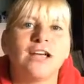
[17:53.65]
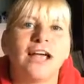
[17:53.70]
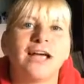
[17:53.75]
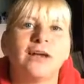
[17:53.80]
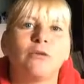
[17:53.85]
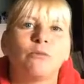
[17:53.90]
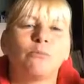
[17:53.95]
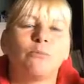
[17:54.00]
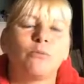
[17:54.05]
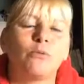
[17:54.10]
I
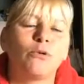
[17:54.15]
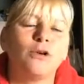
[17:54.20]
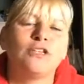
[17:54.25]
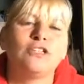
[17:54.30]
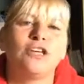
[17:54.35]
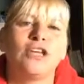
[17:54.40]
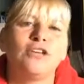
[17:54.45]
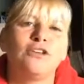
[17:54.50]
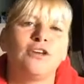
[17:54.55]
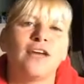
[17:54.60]

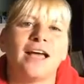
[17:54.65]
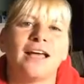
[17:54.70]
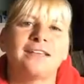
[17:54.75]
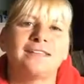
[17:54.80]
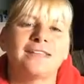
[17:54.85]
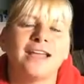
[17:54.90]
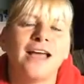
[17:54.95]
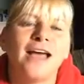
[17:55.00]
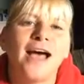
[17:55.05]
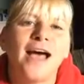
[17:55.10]
appreciate you
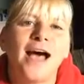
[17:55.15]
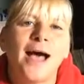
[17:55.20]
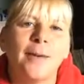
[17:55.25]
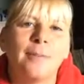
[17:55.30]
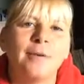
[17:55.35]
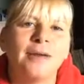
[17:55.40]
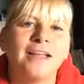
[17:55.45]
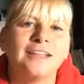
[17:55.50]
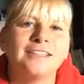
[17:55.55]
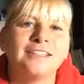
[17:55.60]
guys
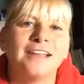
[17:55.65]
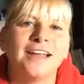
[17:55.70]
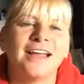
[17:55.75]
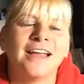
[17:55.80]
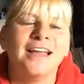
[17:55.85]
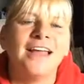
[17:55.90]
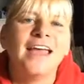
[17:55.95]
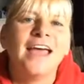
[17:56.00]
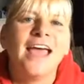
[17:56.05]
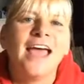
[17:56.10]
hopping on tonight.